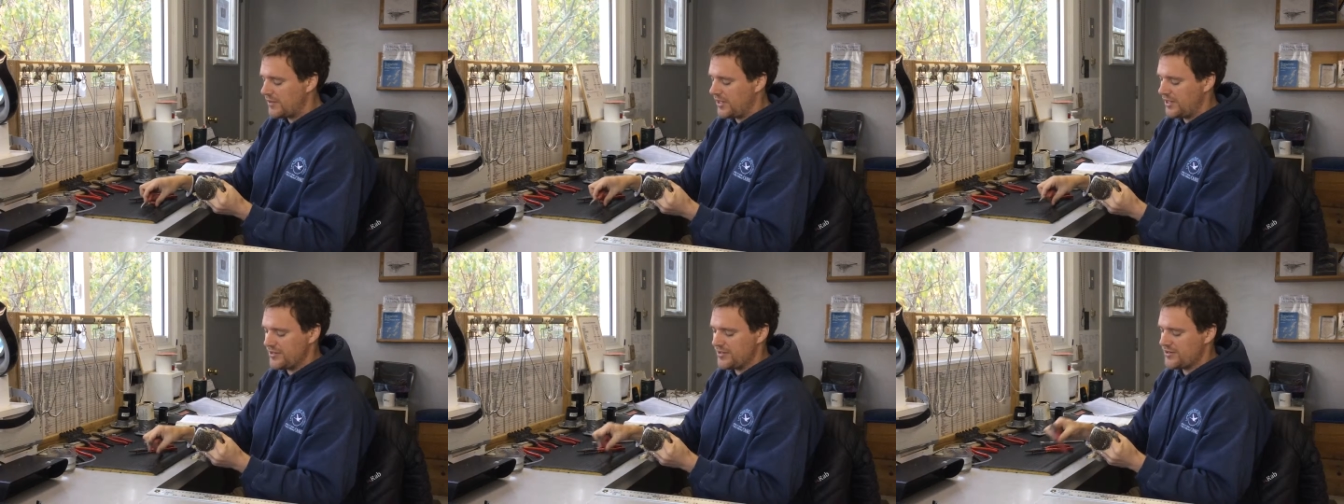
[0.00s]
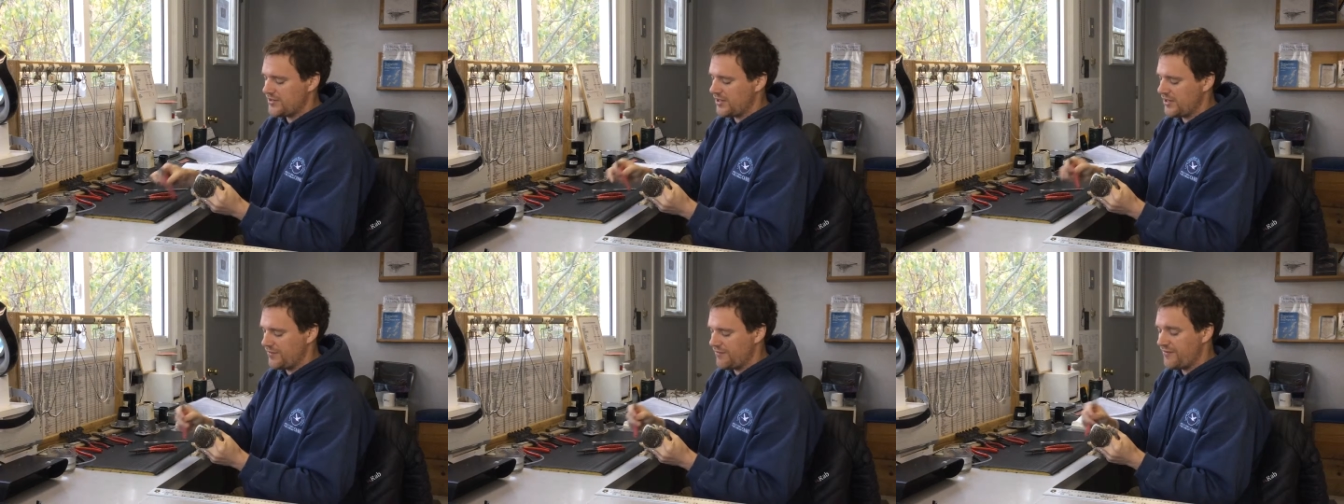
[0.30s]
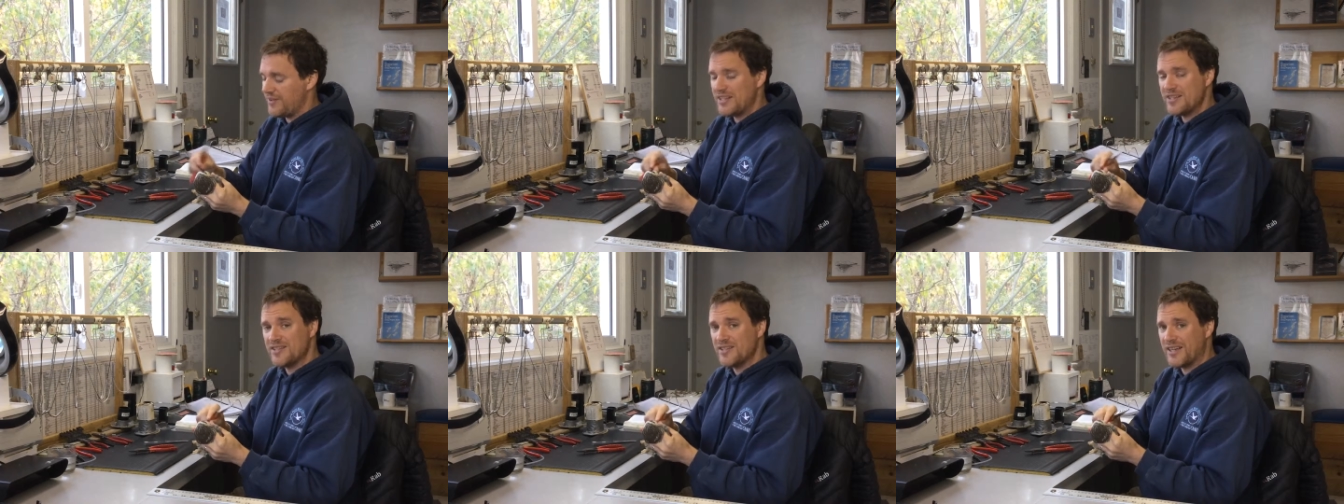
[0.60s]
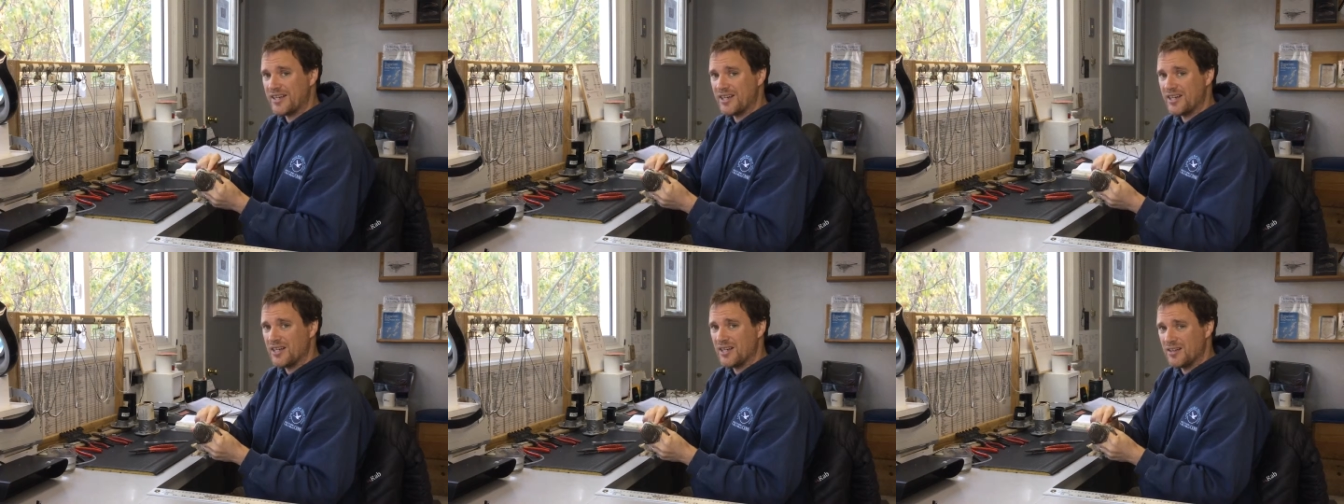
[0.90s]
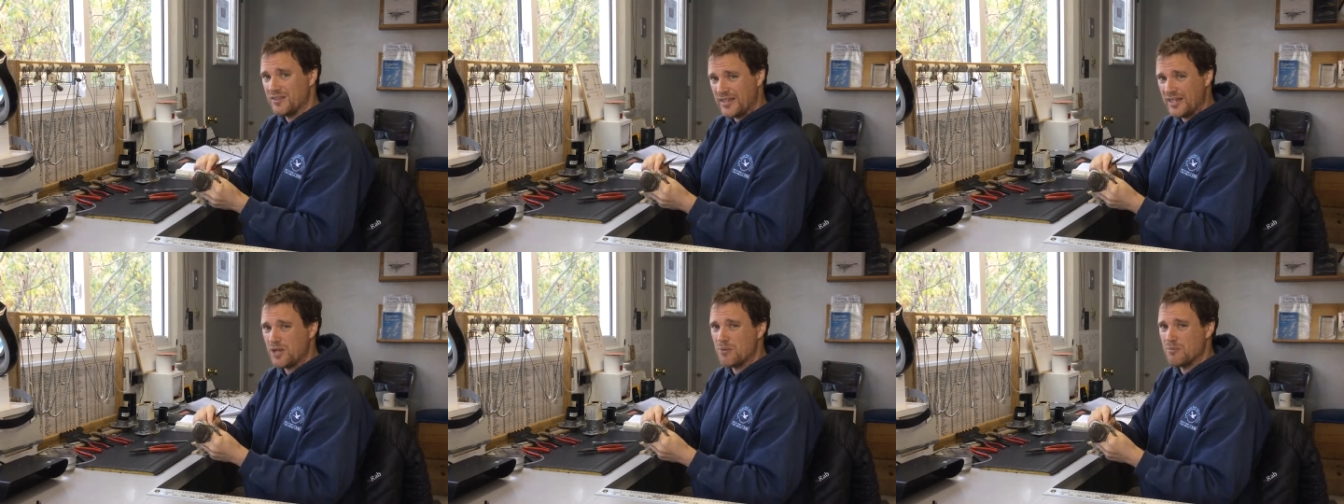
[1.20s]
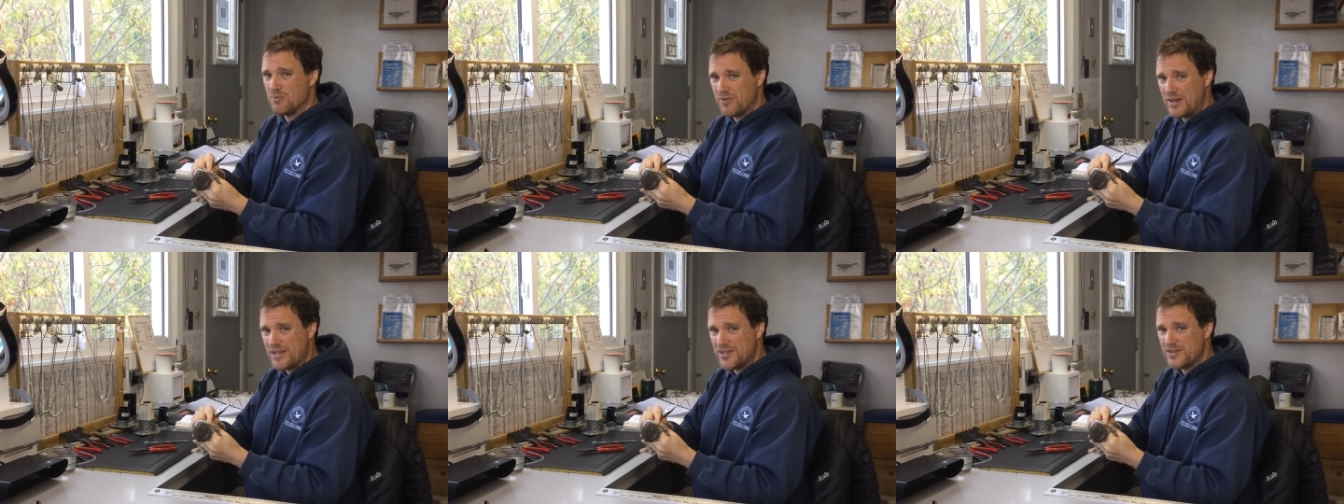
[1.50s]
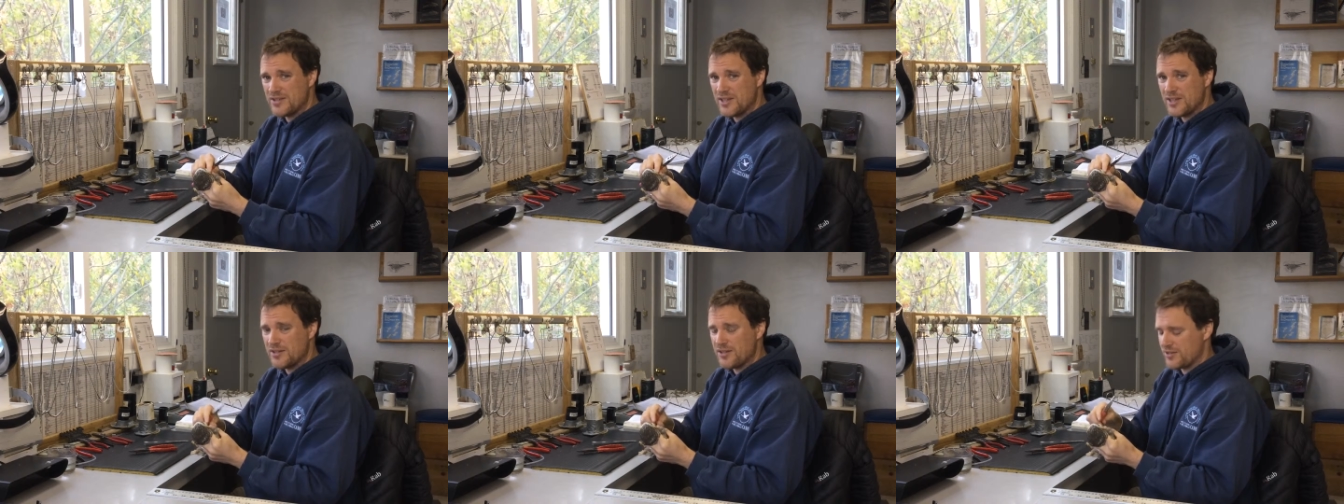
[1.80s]
It fits like a
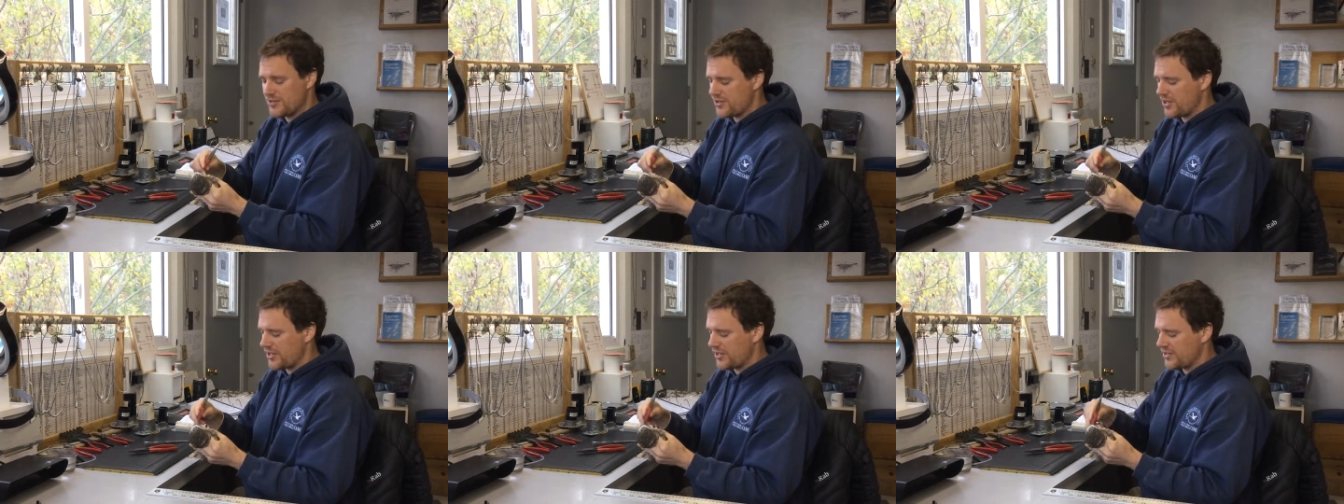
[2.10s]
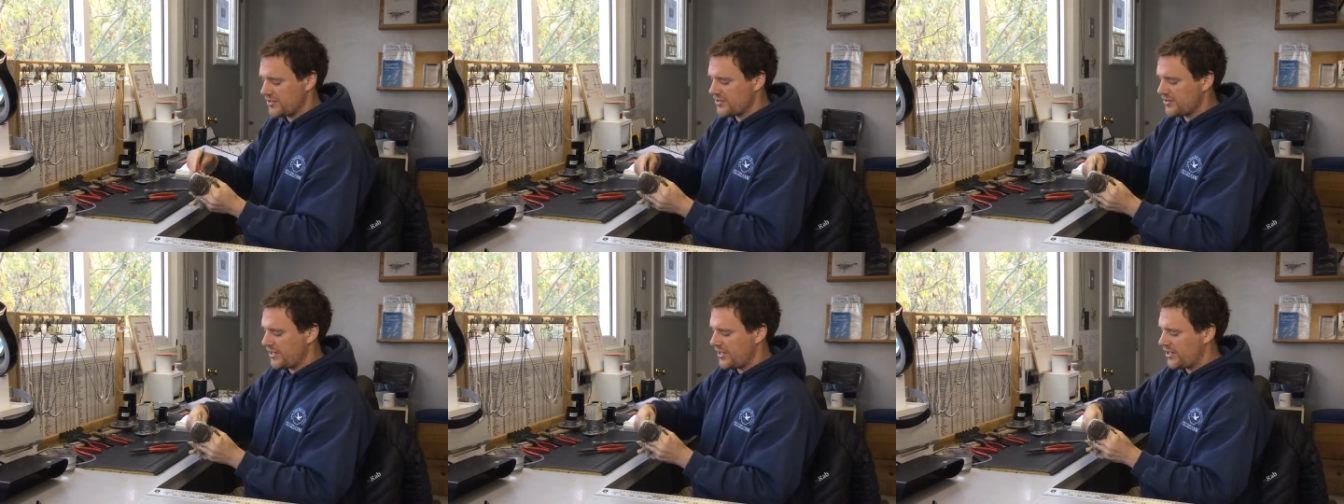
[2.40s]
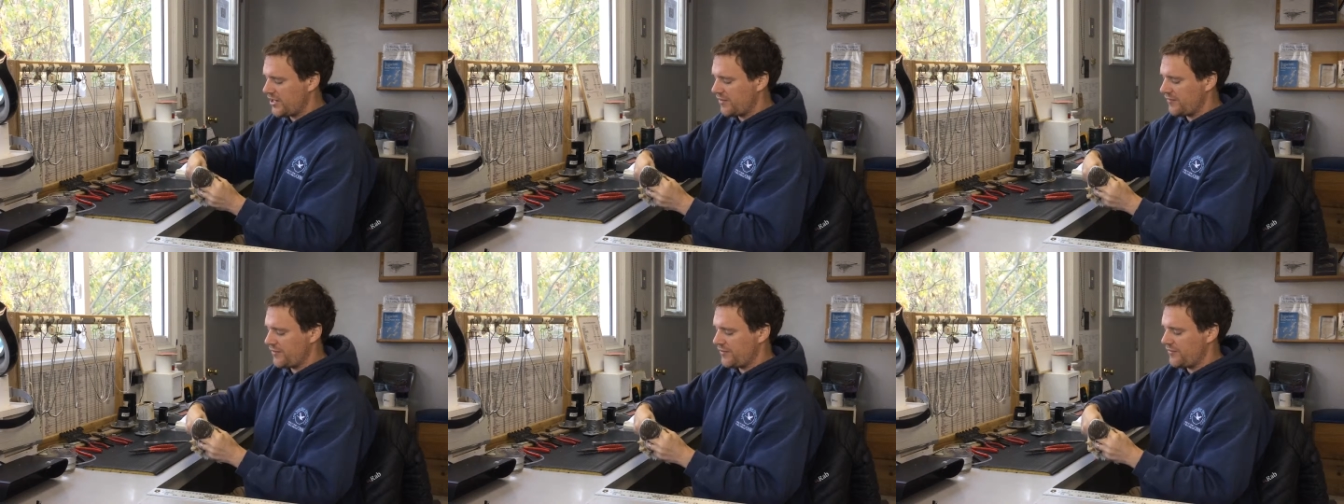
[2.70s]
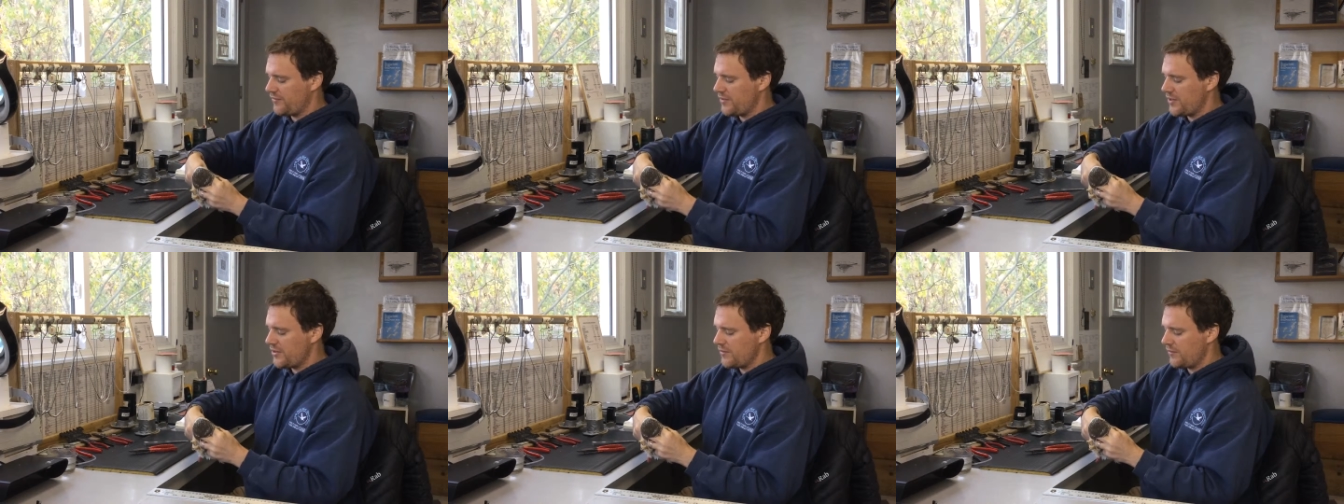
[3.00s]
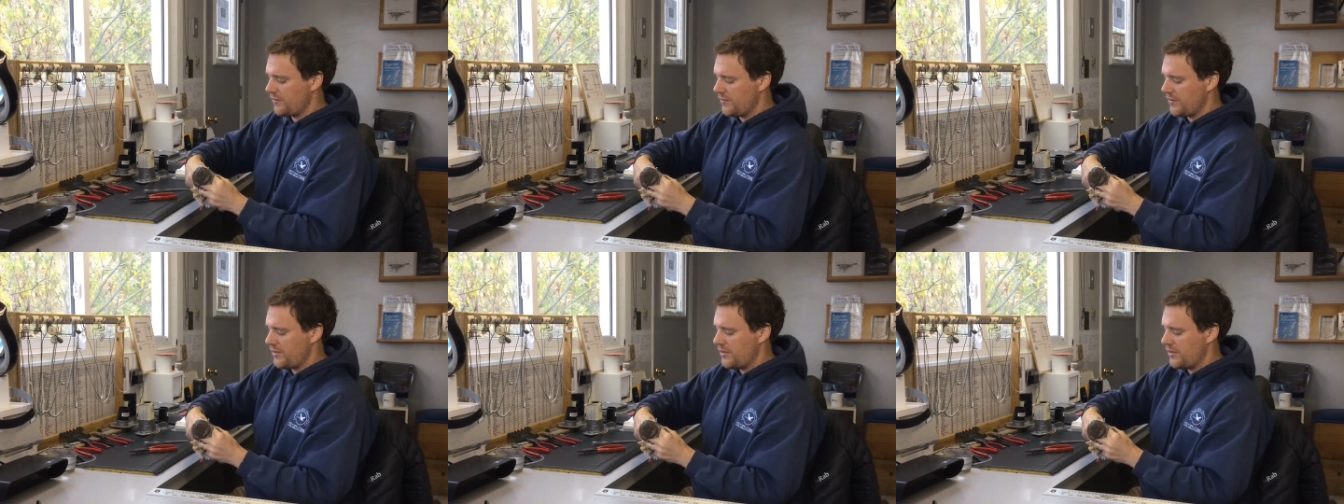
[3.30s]
bracelet. It's not going to slide off the foot.